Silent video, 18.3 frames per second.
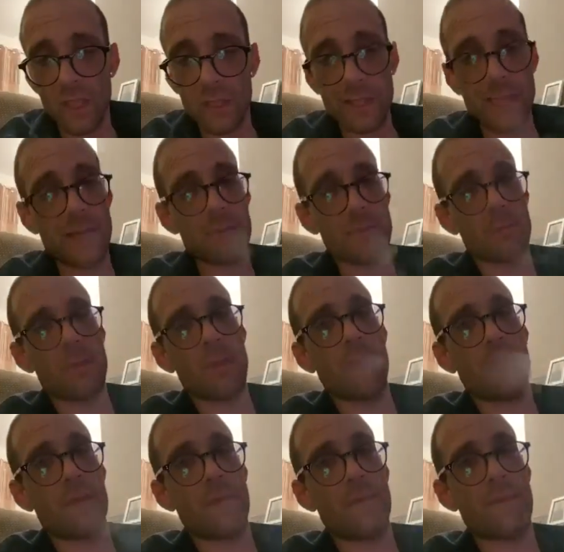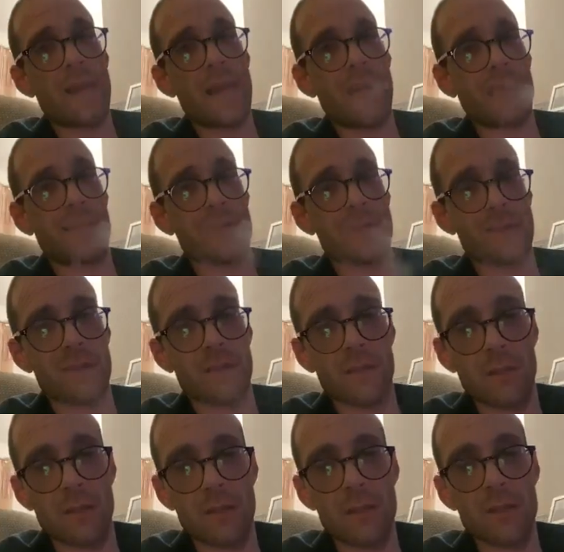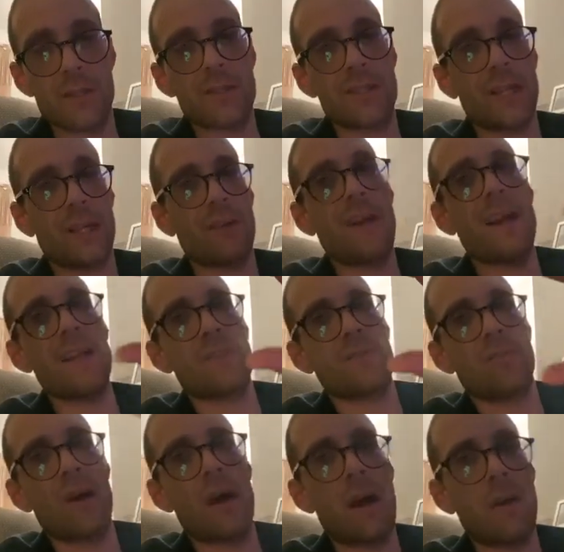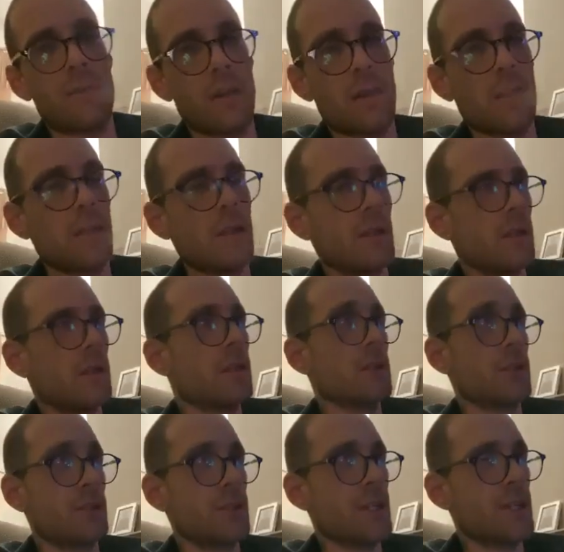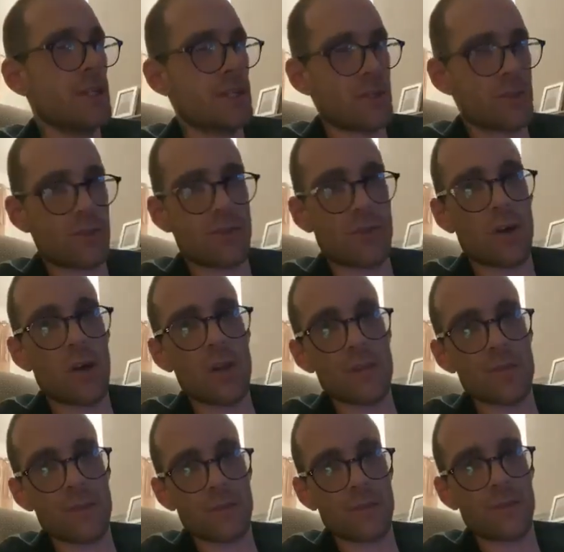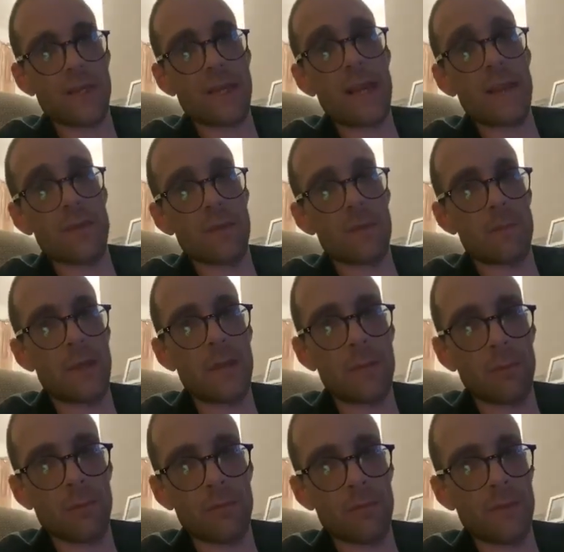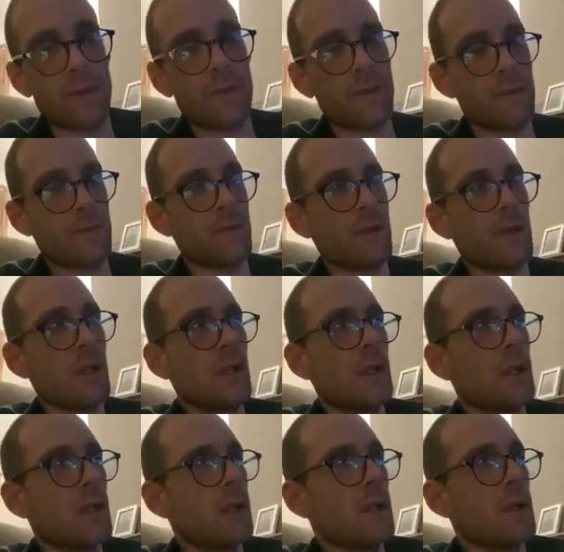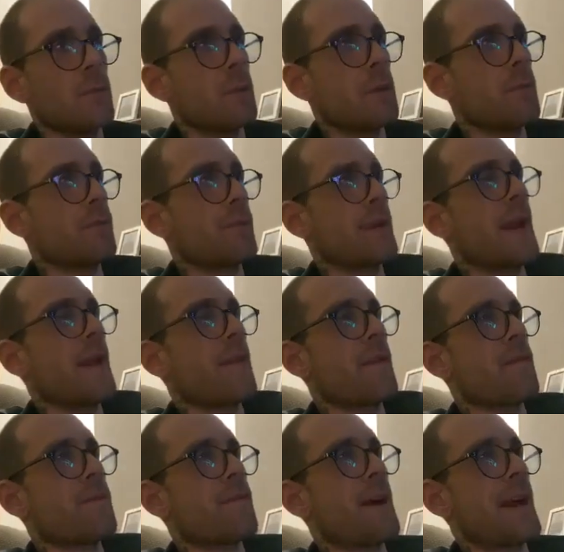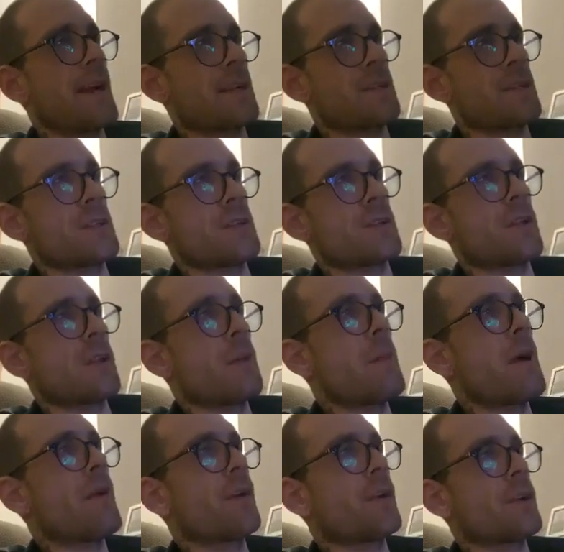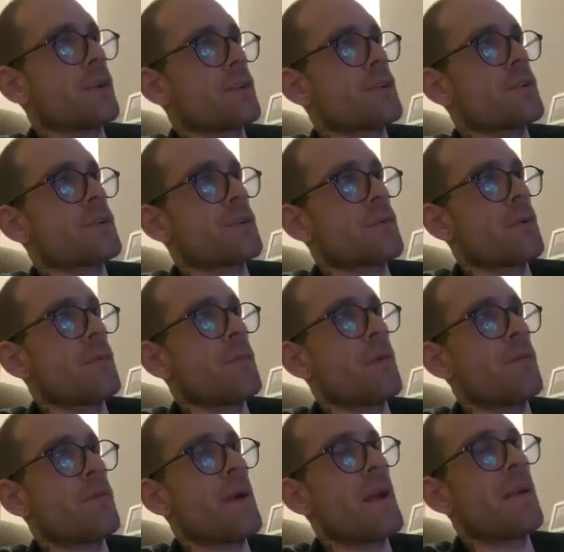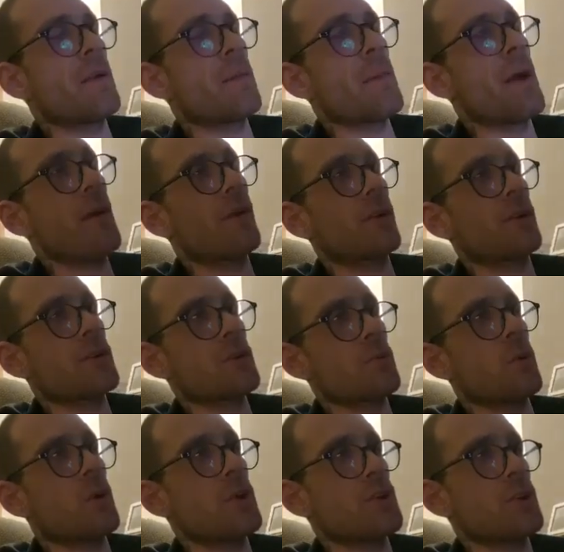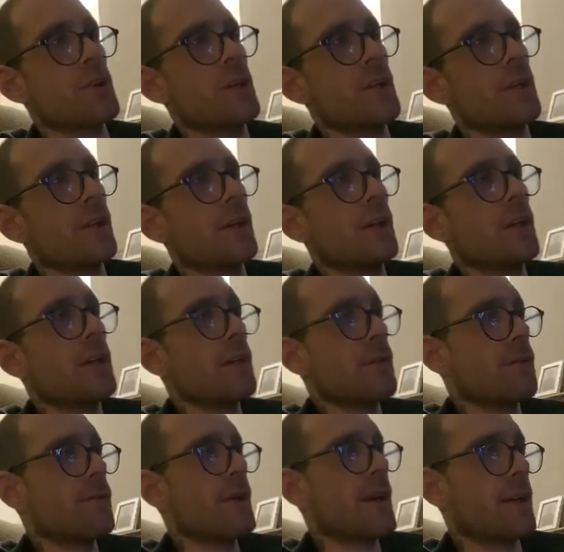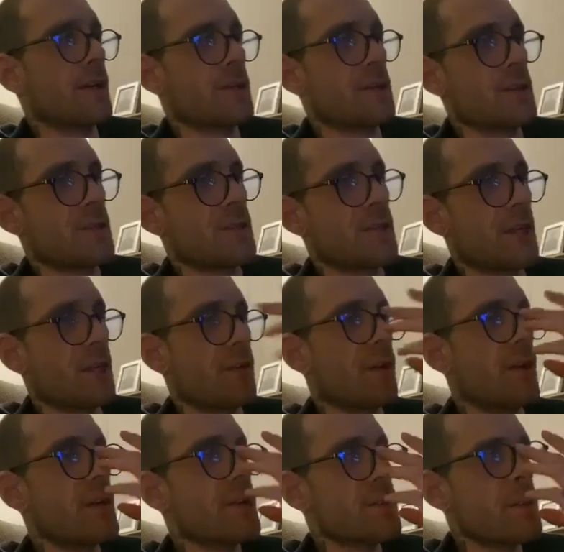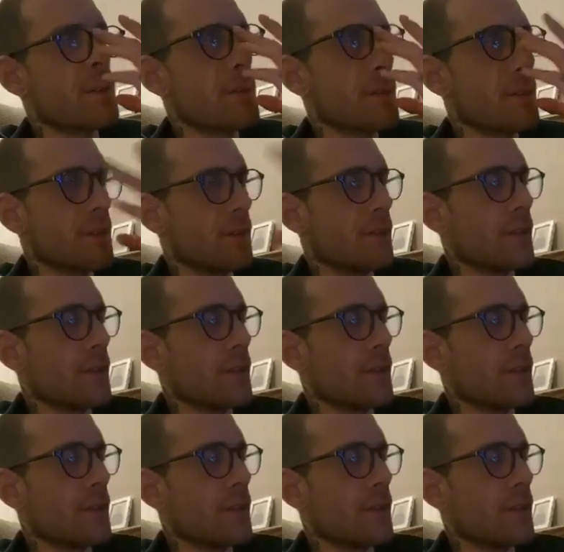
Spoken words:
Keeps me off the fags. Cigarettes, rather. Jesus Christ, I forget that people forget that fags is American. If any Americans watch it, fags is cigarettes.